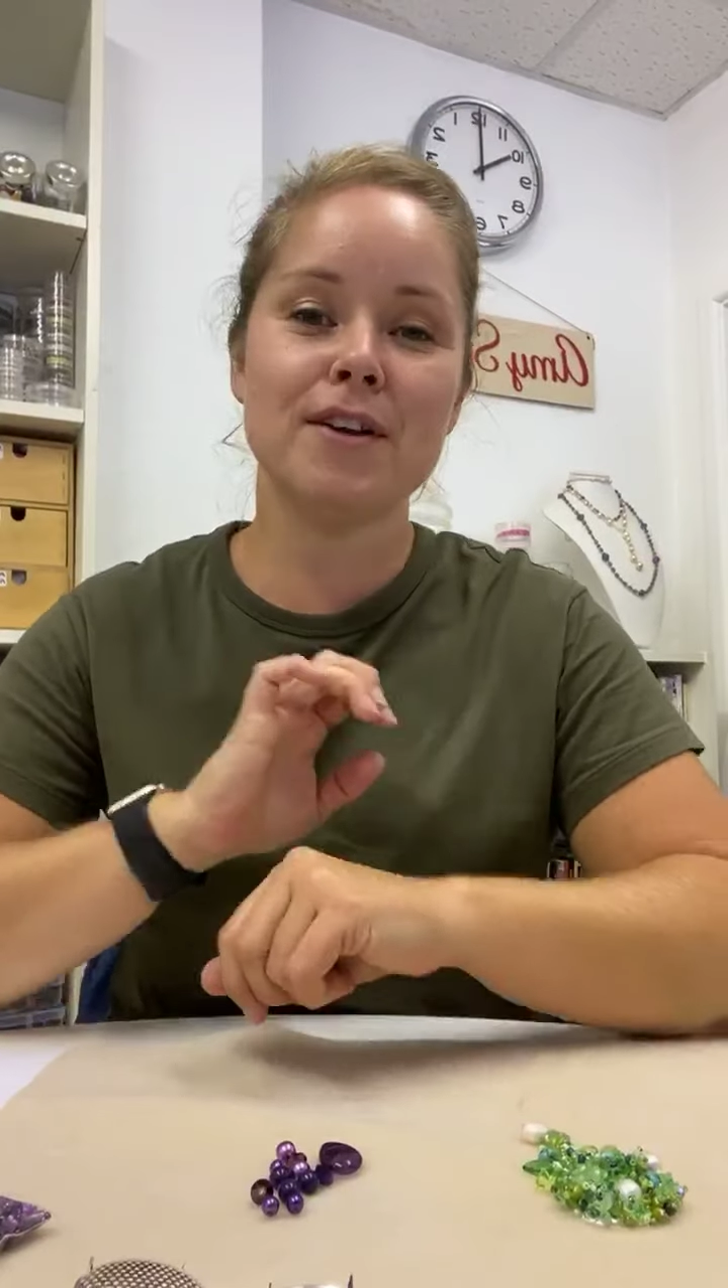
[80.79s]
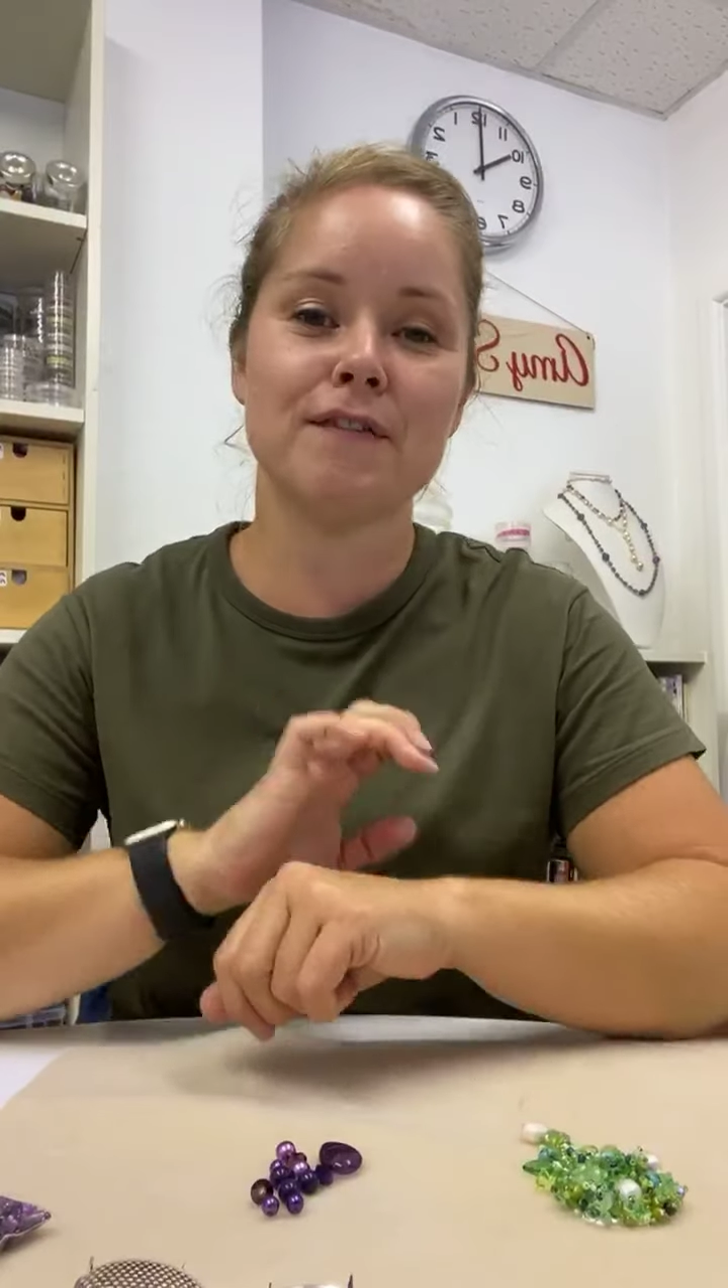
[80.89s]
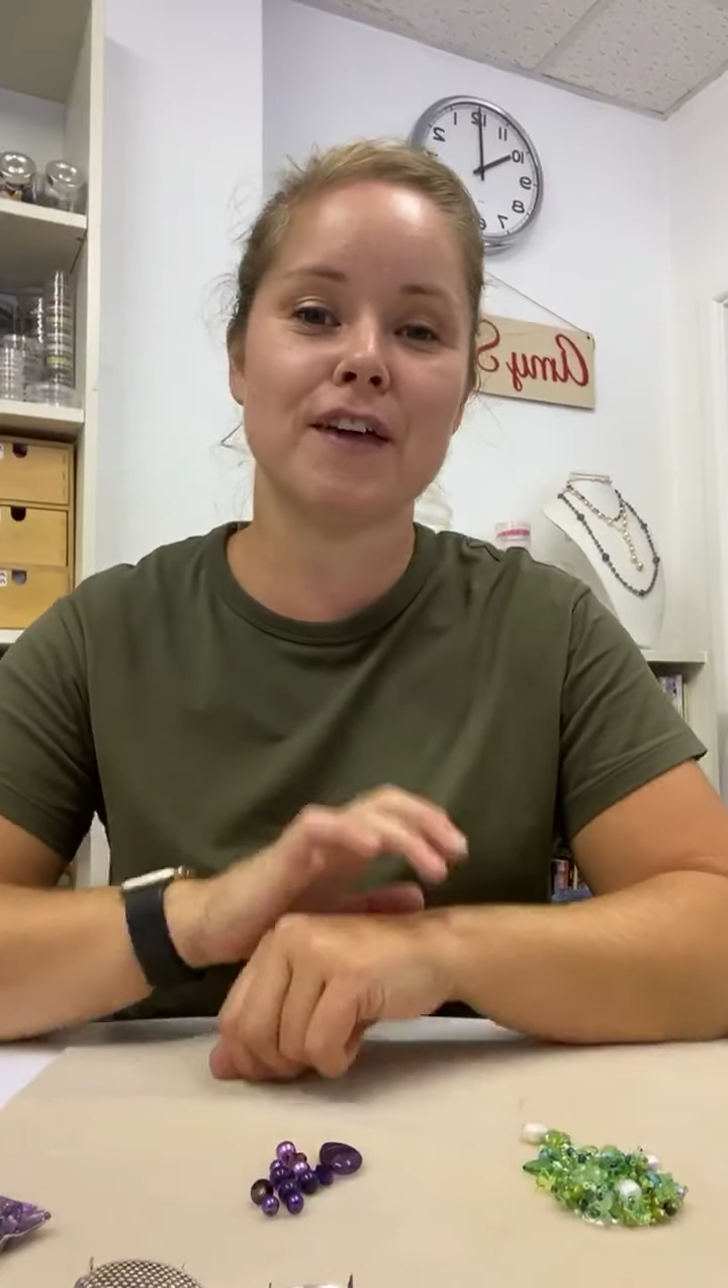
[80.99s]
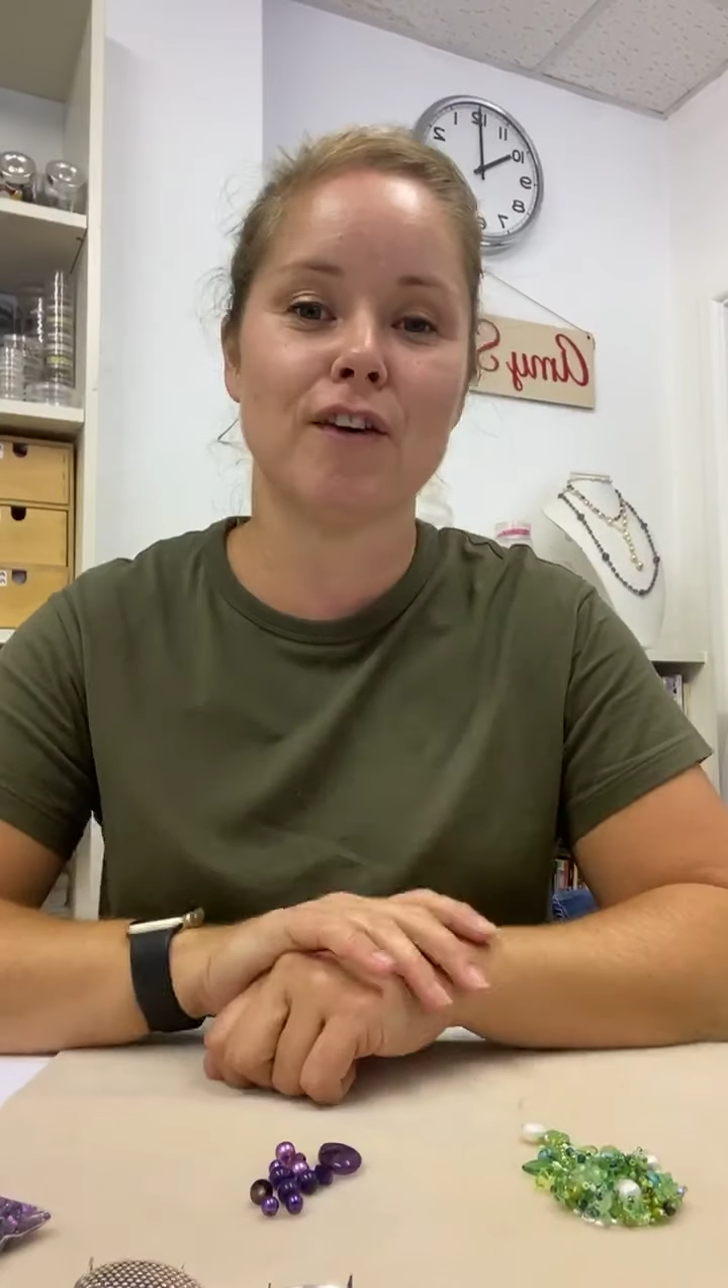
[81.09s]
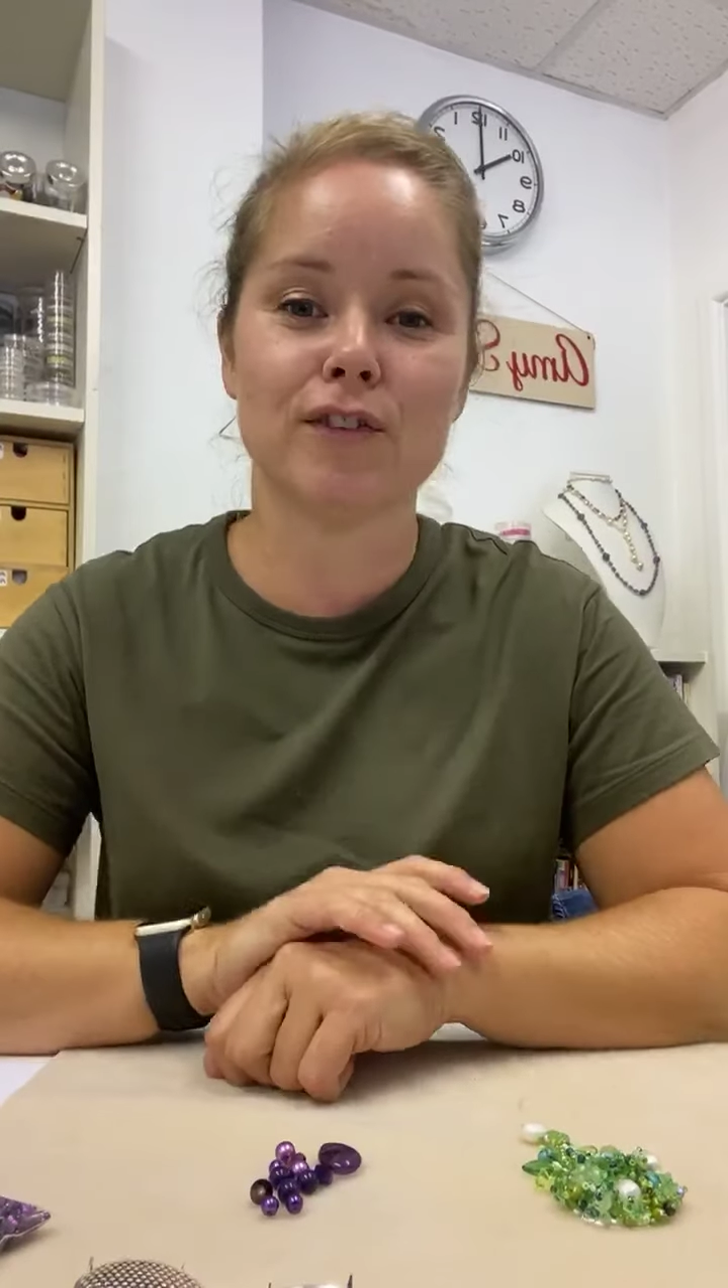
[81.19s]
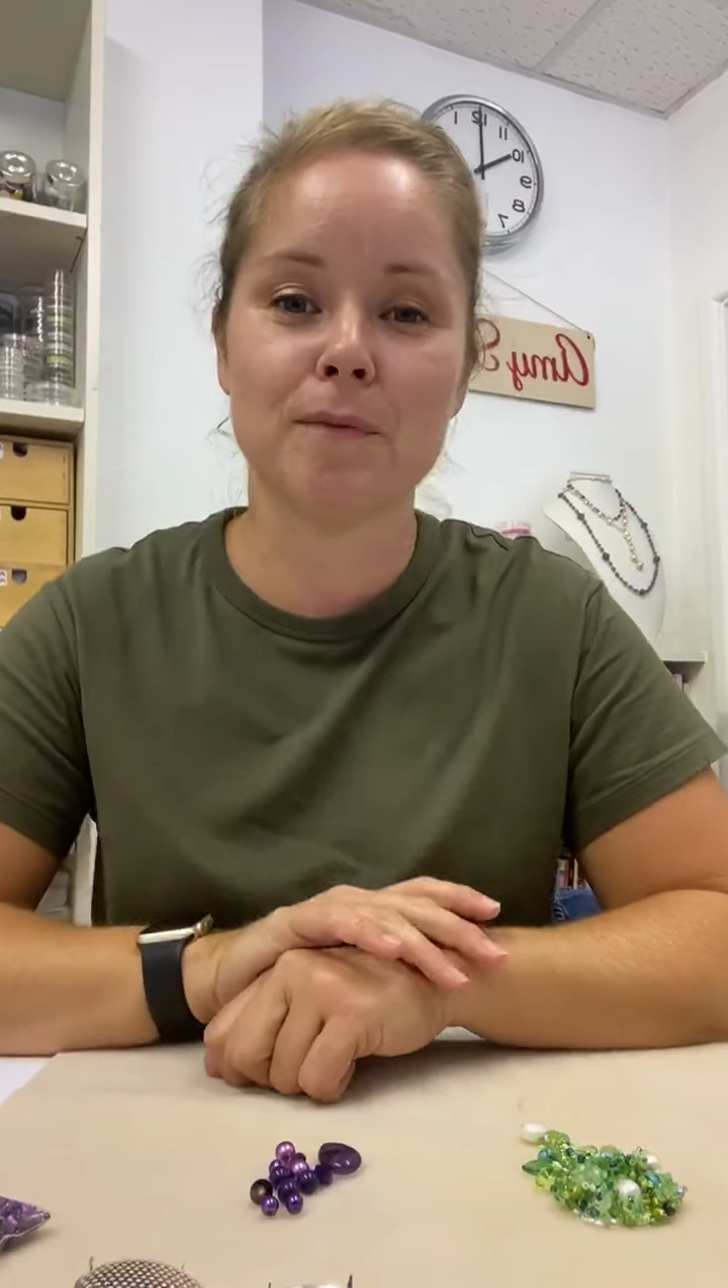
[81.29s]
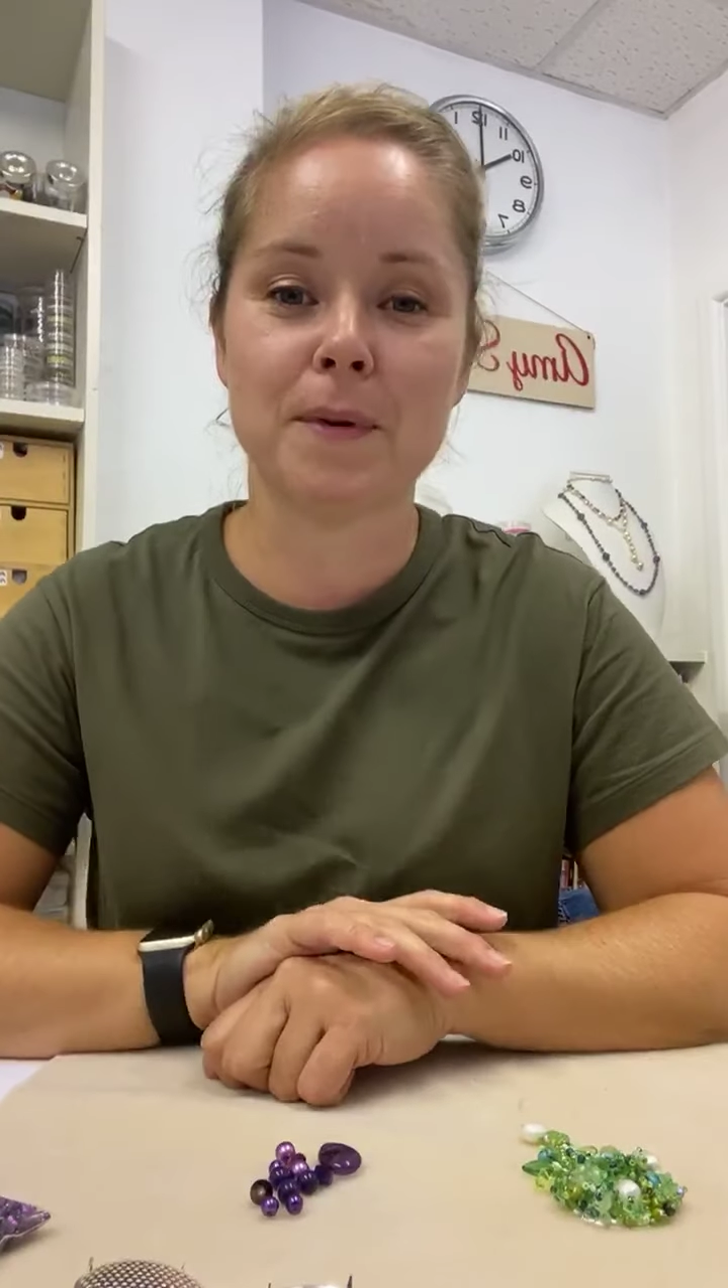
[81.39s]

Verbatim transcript: of the Oxford